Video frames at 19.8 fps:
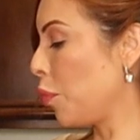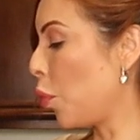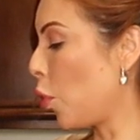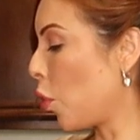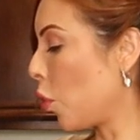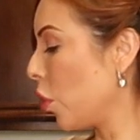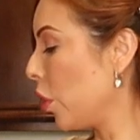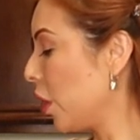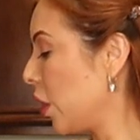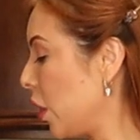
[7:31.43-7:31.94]

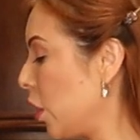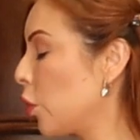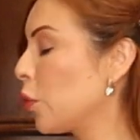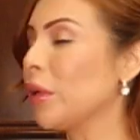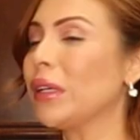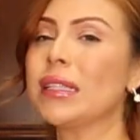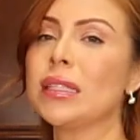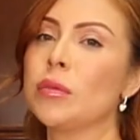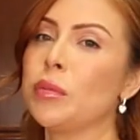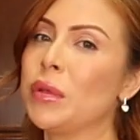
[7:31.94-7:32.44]
pork
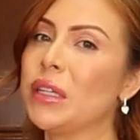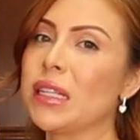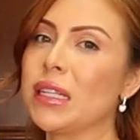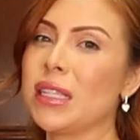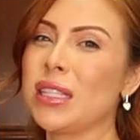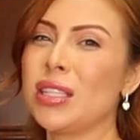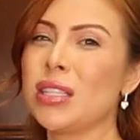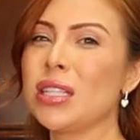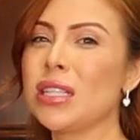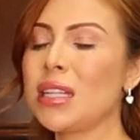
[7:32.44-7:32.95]
grease
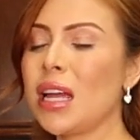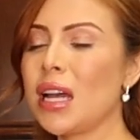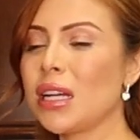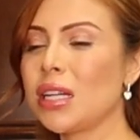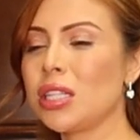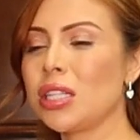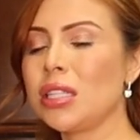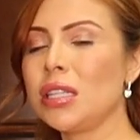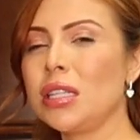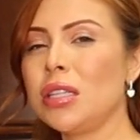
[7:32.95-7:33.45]
because you can
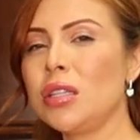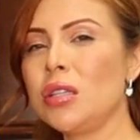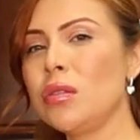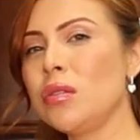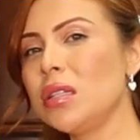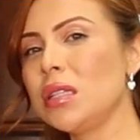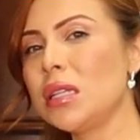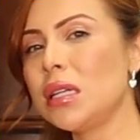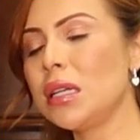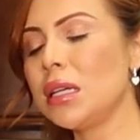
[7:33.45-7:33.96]
actually
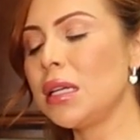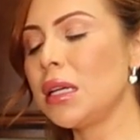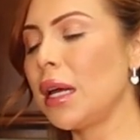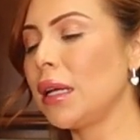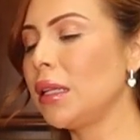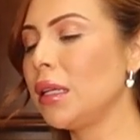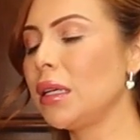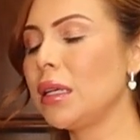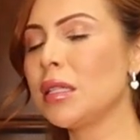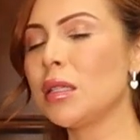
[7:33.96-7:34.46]
use it. I
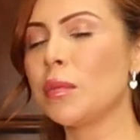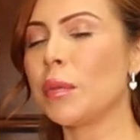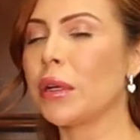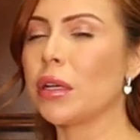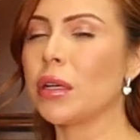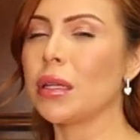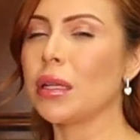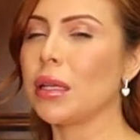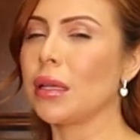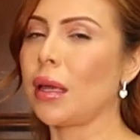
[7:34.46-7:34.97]
think it's
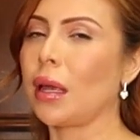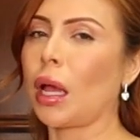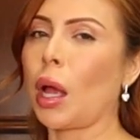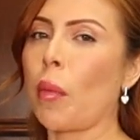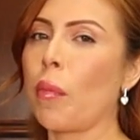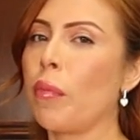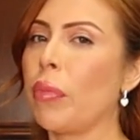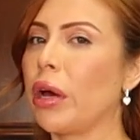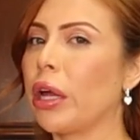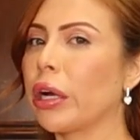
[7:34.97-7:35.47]
better than like
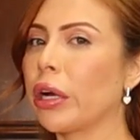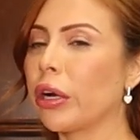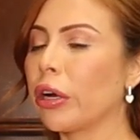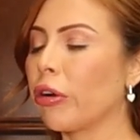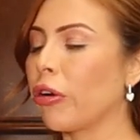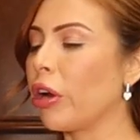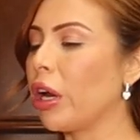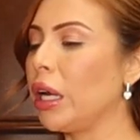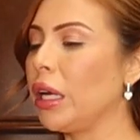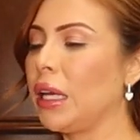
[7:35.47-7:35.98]
a butter
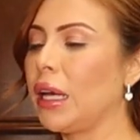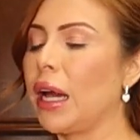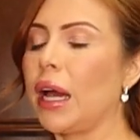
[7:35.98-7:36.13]
or any